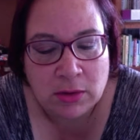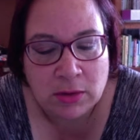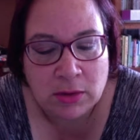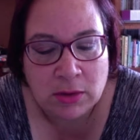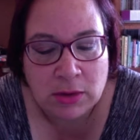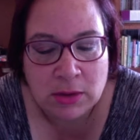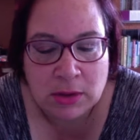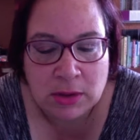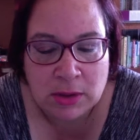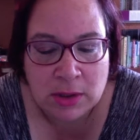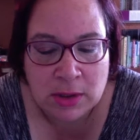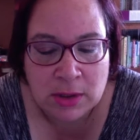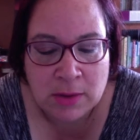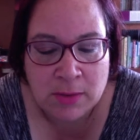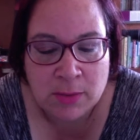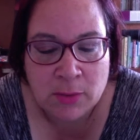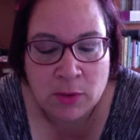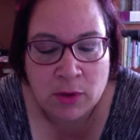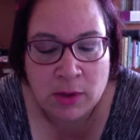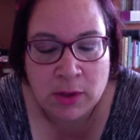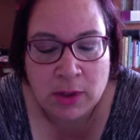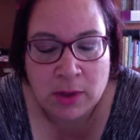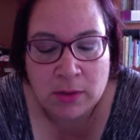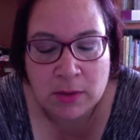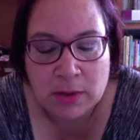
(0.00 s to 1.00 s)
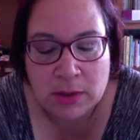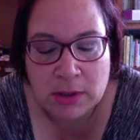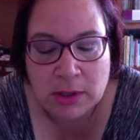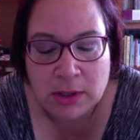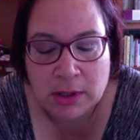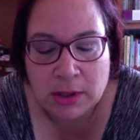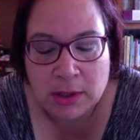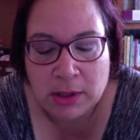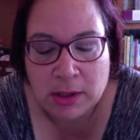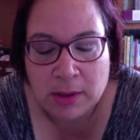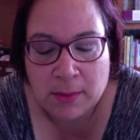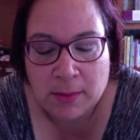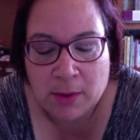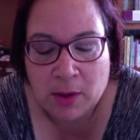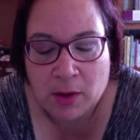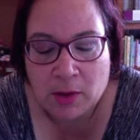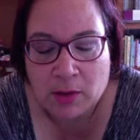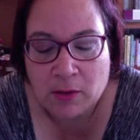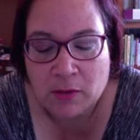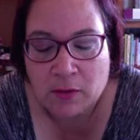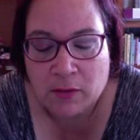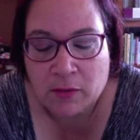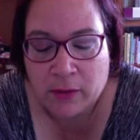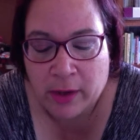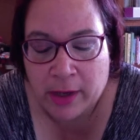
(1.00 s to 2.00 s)
this morning I was thinking about
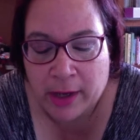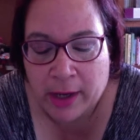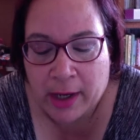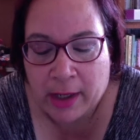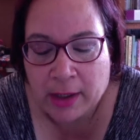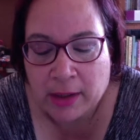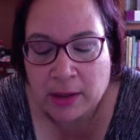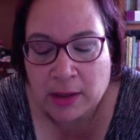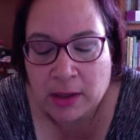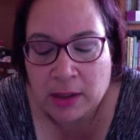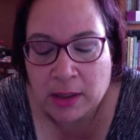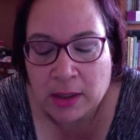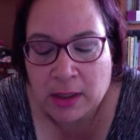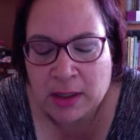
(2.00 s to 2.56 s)
the fact